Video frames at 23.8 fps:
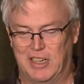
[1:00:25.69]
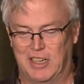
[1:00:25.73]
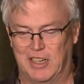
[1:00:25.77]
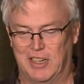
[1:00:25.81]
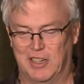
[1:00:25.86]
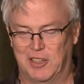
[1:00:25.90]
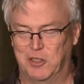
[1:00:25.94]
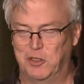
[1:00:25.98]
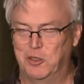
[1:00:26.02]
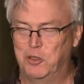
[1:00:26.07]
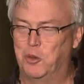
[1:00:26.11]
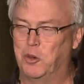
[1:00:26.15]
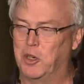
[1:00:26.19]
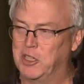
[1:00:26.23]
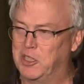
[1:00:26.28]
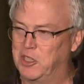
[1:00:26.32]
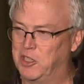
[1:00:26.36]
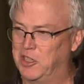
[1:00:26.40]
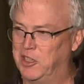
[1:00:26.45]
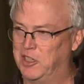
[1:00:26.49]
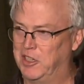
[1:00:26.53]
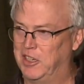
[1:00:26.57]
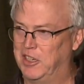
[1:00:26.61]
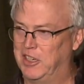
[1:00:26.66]
good
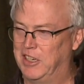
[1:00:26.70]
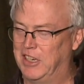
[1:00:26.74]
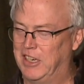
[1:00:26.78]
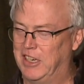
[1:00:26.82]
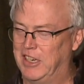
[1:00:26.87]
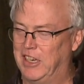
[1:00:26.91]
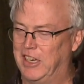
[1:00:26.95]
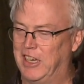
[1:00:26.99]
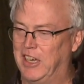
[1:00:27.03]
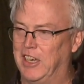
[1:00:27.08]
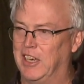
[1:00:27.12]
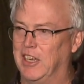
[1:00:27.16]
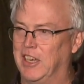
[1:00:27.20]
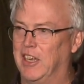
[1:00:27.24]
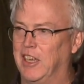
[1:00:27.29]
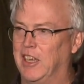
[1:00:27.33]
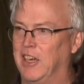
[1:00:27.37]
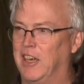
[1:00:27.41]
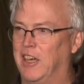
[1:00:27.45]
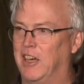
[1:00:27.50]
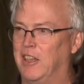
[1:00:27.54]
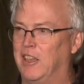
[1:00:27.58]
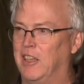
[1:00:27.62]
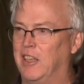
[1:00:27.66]
question, and
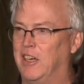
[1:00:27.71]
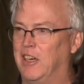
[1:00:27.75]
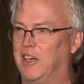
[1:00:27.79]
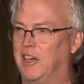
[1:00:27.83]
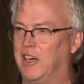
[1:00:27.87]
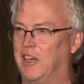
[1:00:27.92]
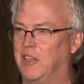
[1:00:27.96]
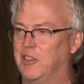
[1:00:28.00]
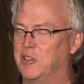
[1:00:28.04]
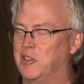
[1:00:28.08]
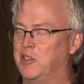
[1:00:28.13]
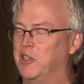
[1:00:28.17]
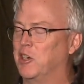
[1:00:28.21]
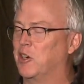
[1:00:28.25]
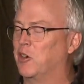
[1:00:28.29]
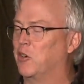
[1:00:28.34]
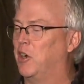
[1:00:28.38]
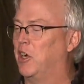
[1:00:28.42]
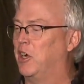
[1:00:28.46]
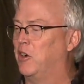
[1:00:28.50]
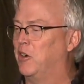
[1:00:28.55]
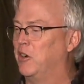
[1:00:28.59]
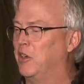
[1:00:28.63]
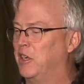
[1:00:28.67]
again, I'll stick
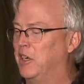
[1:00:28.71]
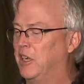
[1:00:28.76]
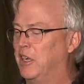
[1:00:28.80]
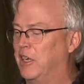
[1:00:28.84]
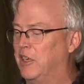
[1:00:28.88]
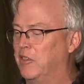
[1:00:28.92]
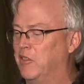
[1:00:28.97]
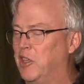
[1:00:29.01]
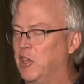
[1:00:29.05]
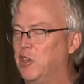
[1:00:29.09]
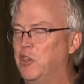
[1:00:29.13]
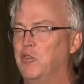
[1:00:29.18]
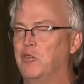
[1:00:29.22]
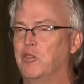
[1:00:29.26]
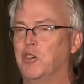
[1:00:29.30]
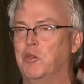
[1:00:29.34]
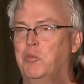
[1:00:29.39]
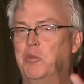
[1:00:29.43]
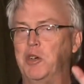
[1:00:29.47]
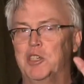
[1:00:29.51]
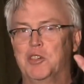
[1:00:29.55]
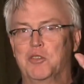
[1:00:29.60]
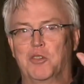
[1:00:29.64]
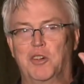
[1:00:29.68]
around, and thank you very
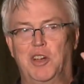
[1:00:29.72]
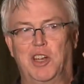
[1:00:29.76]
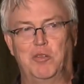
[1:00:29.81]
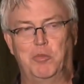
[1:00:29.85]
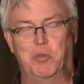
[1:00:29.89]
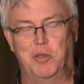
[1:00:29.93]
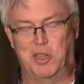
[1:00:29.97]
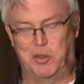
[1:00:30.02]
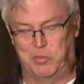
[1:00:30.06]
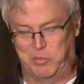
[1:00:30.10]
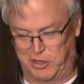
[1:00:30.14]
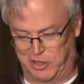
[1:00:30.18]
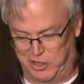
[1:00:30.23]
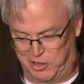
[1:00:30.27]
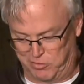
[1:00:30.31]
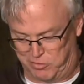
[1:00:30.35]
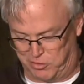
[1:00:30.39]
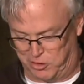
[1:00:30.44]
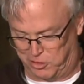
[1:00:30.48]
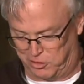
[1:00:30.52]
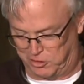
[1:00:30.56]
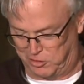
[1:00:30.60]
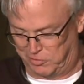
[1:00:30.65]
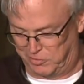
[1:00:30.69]
much for having me up today,
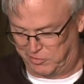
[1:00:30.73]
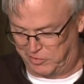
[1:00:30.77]
folks.